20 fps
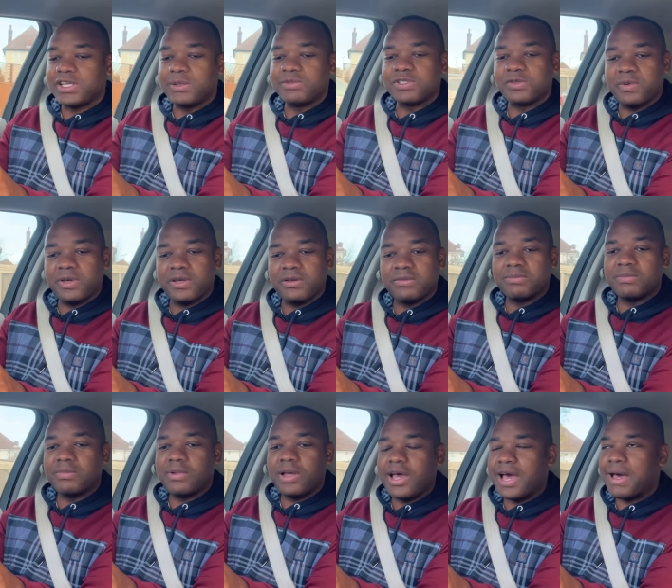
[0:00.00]
seems a bit
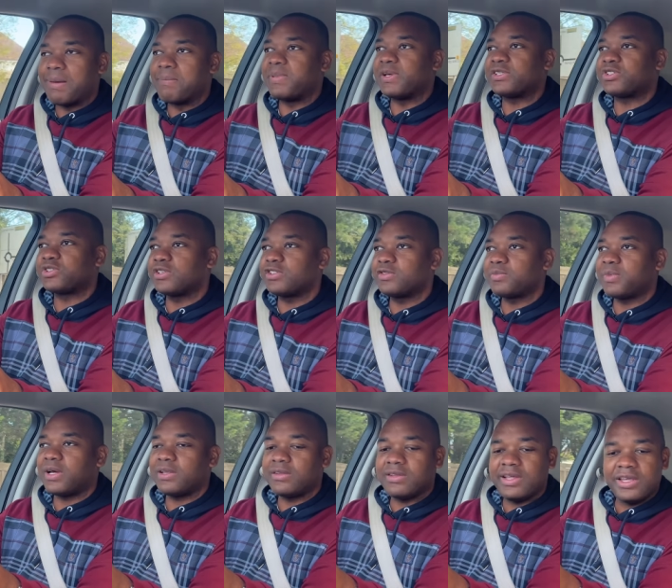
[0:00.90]
ambitious,
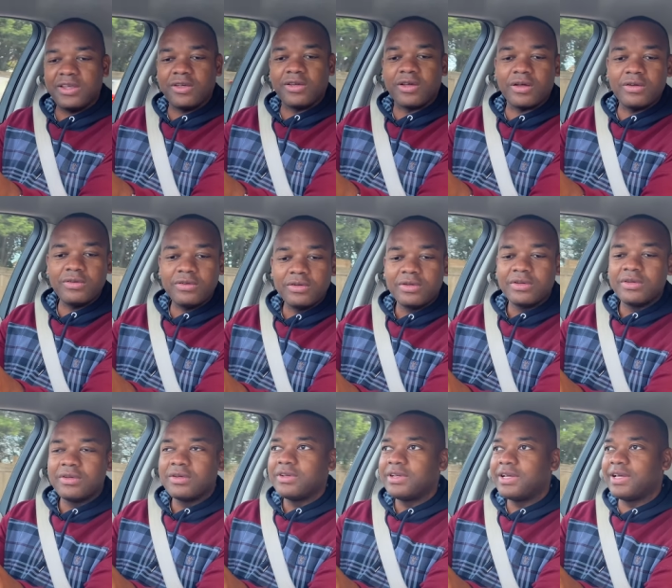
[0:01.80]
but there you go.
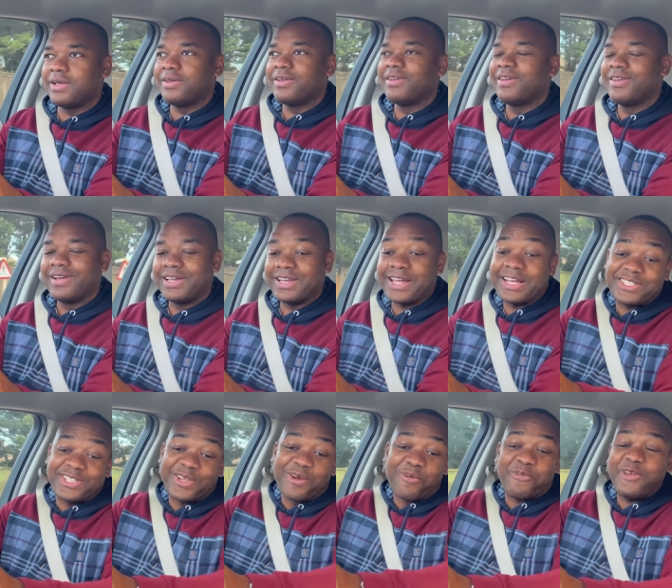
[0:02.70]
A
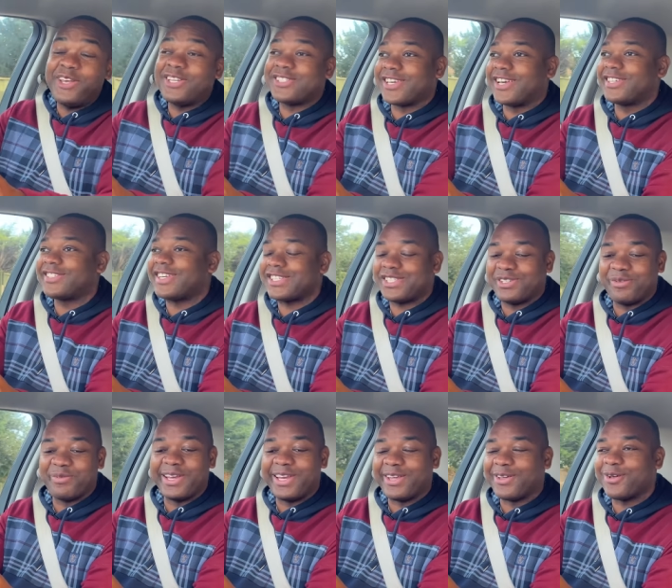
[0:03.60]
nice little feature, it's actually
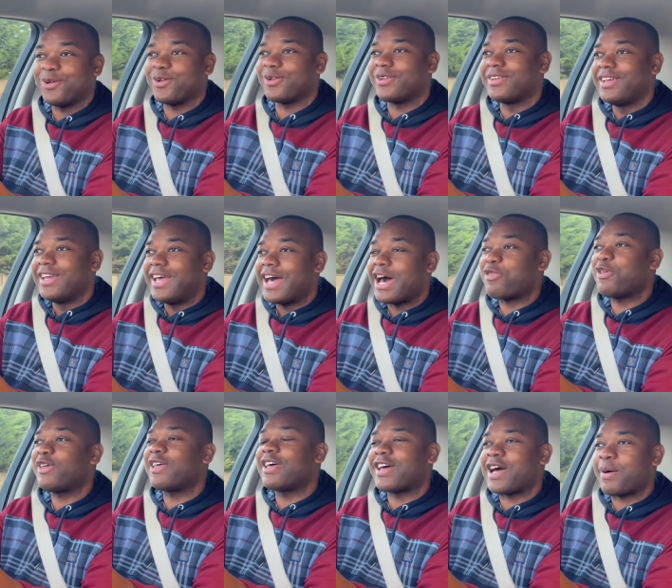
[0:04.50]
really cool. I
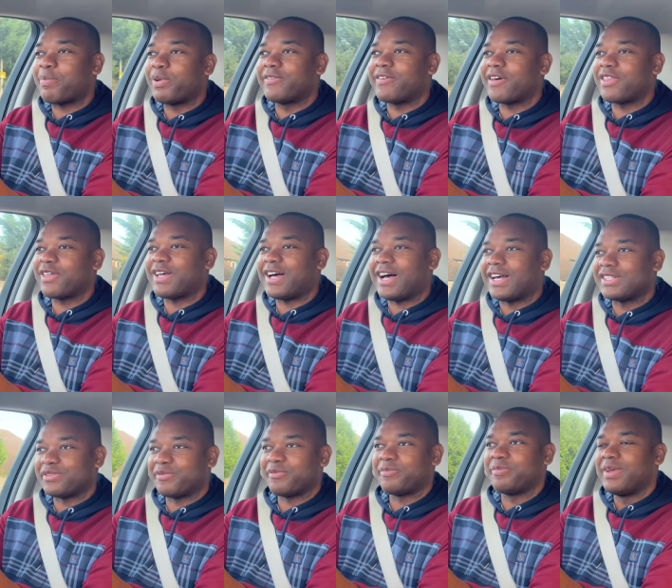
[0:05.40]
think a couple of other
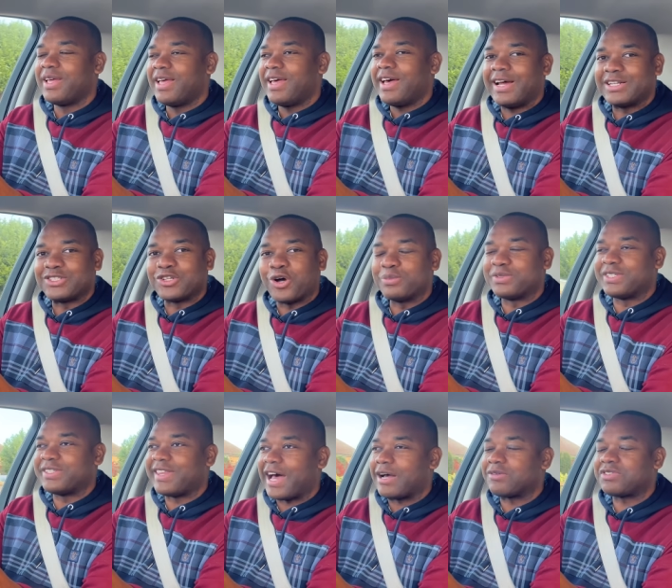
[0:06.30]
cars have
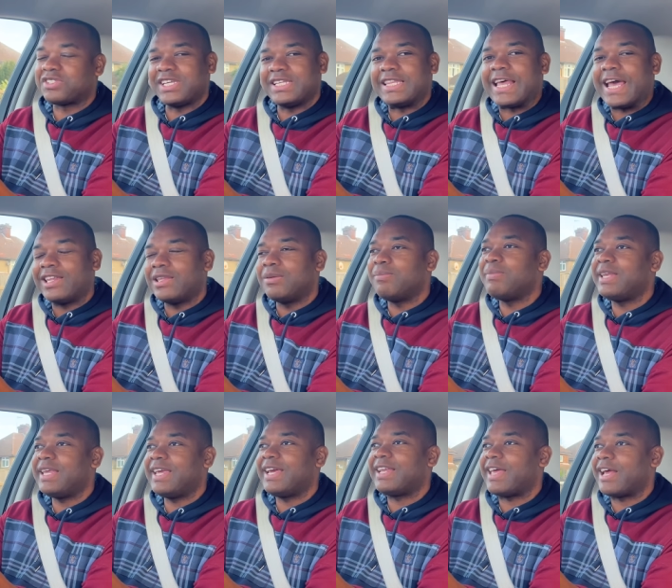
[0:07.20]
adopted that. I've seen that in the
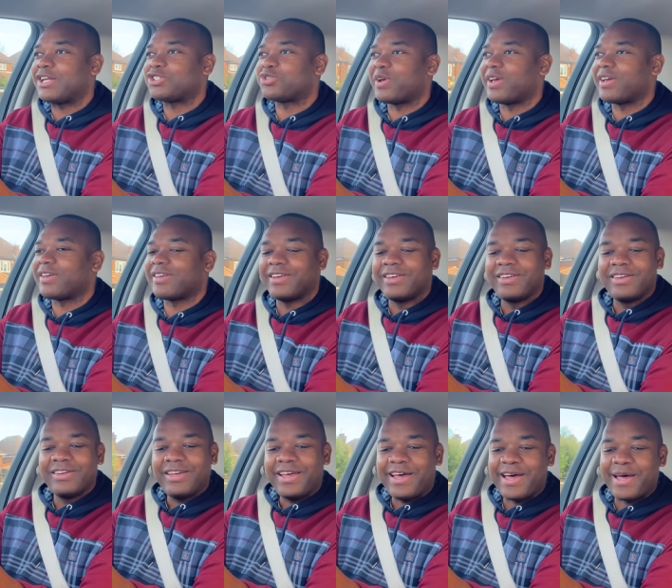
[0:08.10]
Mini Electric,
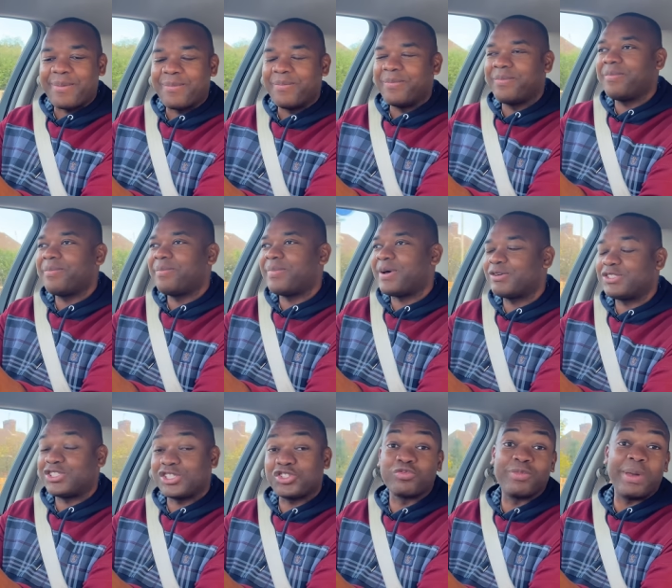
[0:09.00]
um,
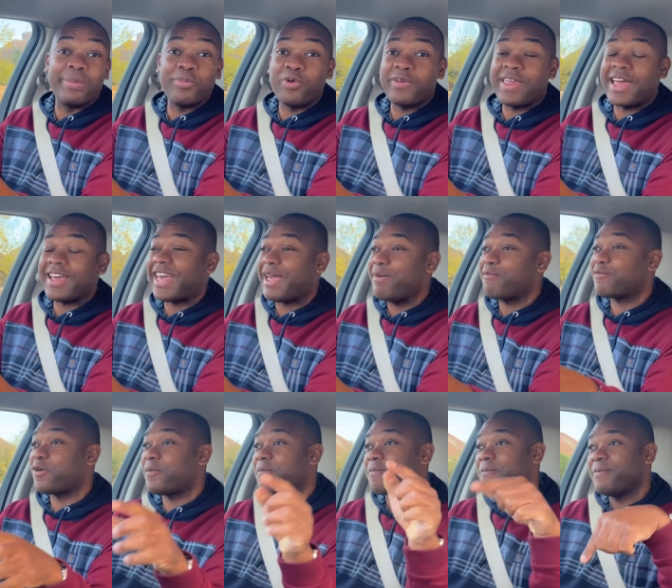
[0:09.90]
but just remember where that came
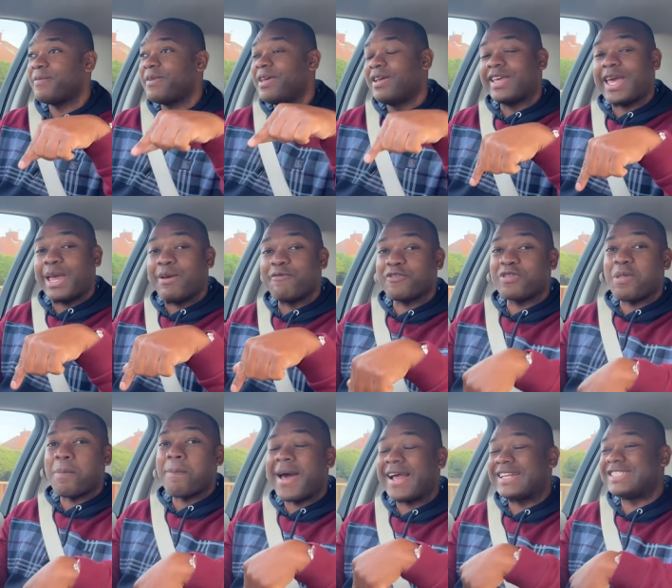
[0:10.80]
from. It came from
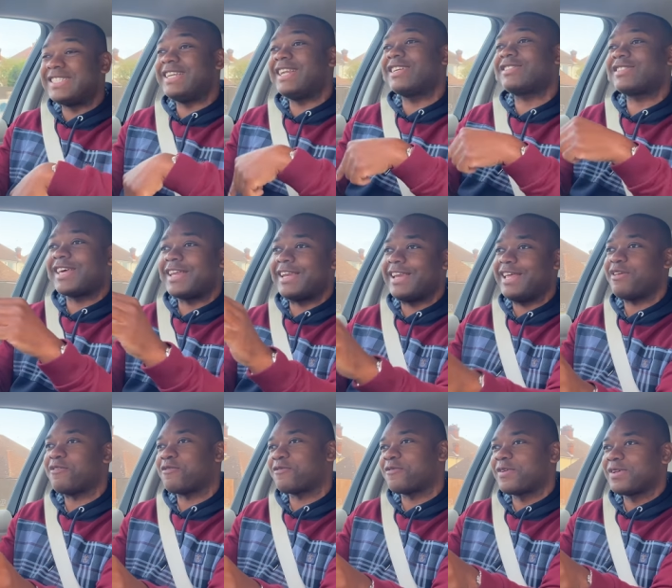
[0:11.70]
the mighty Nissan
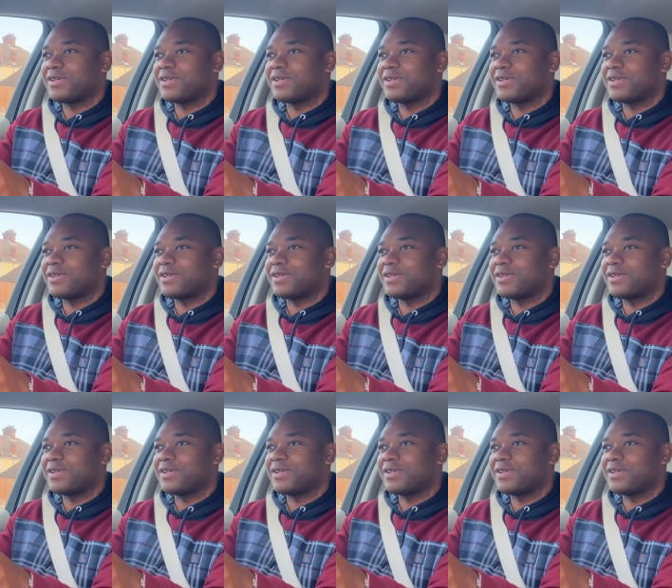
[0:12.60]
Leaf.